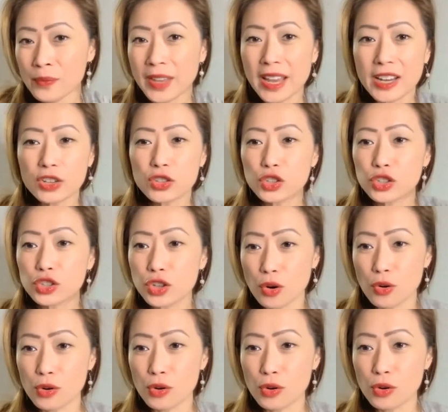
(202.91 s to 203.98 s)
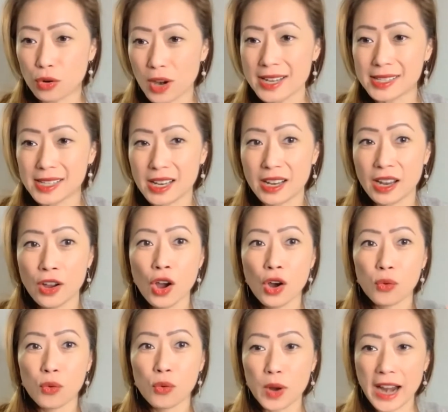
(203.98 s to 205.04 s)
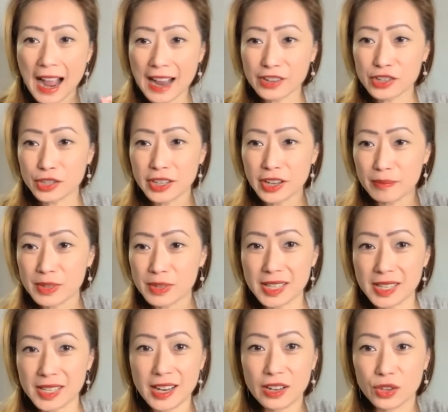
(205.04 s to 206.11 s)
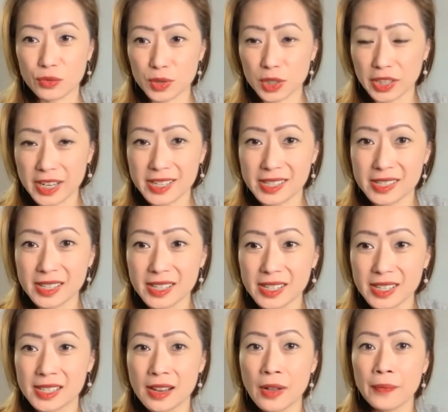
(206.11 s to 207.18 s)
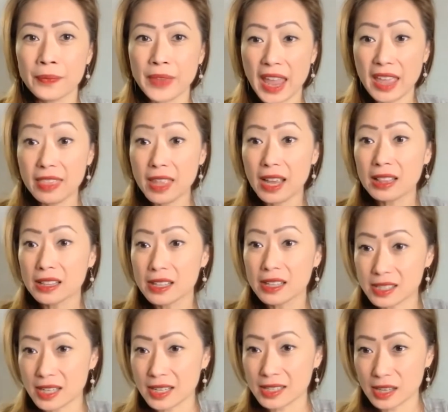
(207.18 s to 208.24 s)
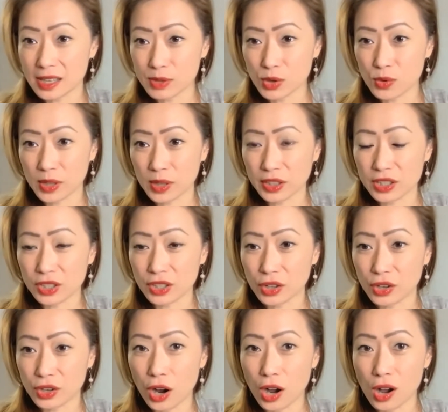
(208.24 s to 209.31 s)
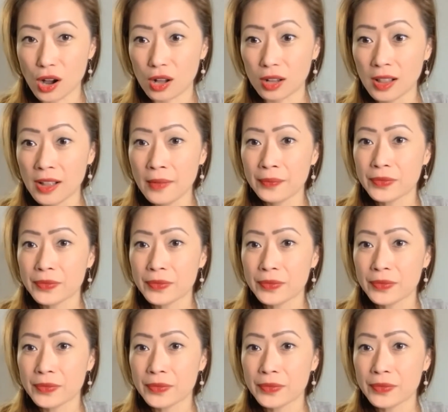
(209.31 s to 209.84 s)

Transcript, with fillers: It is so crazy what actually I'm seeing in the releases and then listening subsequently to the call